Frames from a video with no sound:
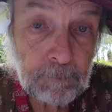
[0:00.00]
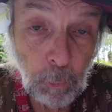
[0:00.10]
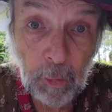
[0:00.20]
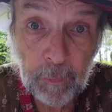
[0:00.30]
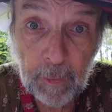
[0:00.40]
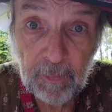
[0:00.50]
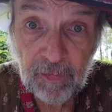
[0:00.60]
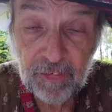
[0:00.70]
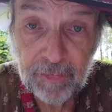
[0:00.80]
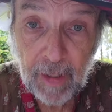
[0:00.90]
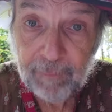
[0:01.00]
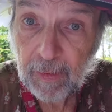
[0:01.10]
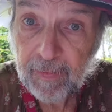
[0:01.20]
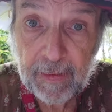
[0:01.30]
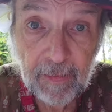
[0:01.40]
Well, the embassy staff,
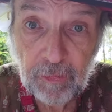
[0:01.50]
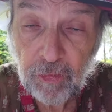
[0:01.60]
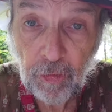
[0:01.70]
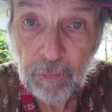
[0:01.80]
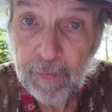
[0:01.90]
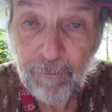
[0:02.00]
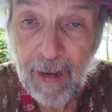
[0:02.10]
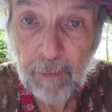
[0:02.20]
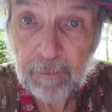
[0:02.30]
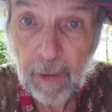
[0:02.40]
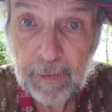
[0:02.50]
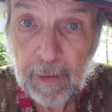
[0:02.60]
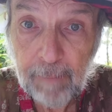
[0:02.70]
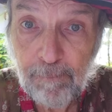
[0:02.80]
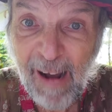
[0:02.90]
they got to scurry around like
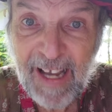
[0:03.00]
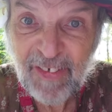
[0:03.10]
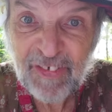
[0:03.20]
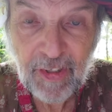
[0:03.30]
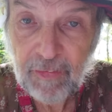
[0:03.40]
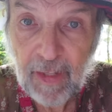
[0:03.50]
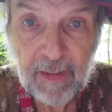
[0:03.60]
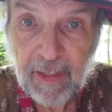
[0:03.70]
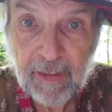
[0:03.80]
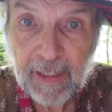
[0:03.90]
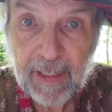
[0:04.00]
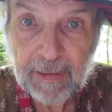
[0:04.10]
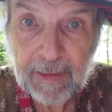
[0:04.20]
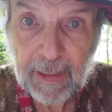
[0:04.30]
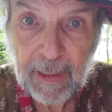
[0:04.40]
mice. They got
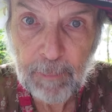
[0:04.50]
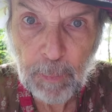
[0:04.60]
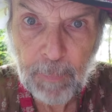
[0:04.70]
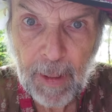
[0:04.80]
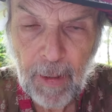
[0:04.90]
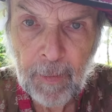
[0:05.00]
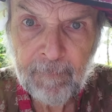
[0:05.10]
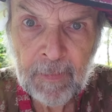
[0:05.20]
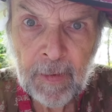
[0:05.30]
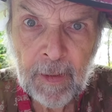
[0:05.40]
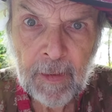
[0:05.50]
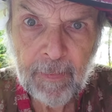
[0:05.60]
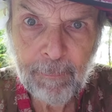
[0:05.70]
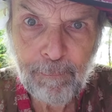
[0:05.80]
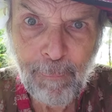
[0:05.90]
to prepare
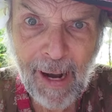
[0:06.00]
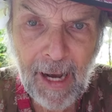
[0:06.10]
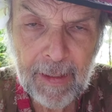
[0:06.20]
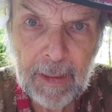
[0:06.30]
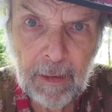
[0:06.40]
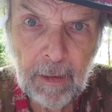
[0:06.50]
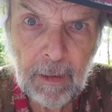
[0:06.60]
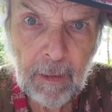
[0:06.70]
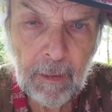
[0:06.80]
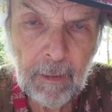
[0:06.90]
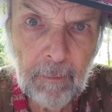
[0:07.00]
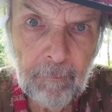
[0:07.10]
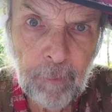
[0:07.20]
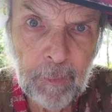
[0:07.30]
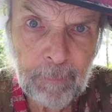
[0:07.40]
the body
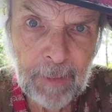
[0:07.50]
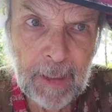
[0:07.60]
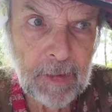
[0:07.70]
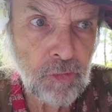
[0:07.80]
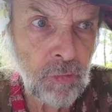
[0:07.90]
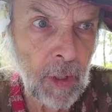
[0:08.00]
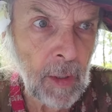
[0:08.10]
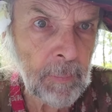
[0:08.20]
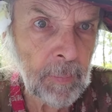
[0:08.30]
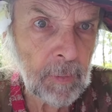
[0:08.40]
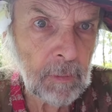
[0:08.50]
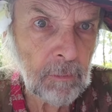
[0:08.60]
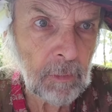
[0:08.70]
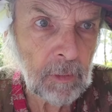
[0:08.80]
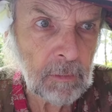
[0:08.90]
for the plane trip.
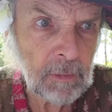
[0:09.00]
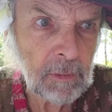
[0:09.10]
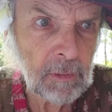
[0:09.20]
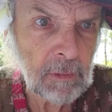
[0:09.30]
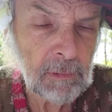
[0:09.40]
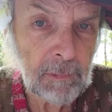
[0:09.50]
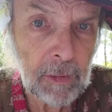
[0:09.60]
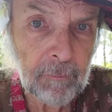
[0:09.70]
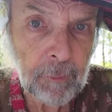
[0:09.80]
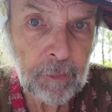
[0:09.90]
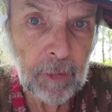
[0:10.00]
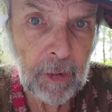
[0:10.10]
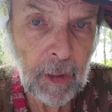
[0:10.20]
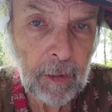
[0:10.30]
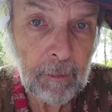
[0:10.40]
Oh, well, first they
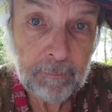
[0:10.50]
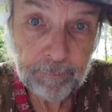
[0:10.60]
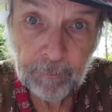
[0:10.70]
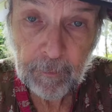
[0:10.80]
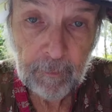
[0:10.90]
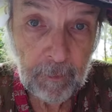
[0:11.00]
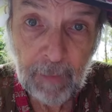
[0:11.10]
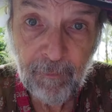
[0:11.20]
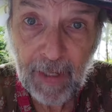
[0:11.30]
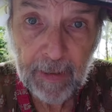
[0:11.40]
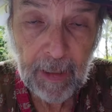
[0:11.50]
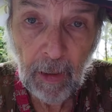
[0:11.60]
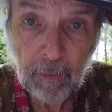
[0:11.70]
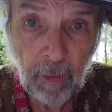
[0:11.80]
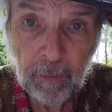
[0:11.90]
fan
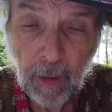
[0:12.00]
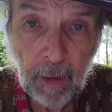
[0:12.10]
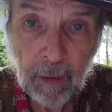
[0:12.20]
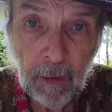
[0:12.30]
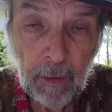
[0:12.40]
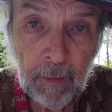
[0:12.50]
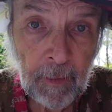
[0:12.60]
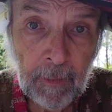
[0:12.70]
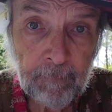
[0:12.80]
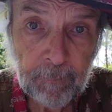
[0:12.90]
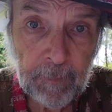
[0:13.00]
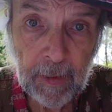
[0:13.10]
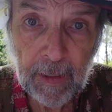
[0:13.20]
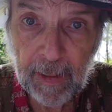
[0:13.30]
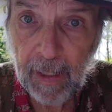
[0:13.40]
out. Okay. They
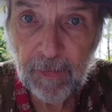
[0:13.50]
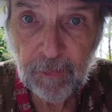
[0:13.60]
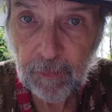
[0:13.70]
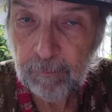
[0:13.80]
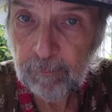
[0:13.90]
get ice,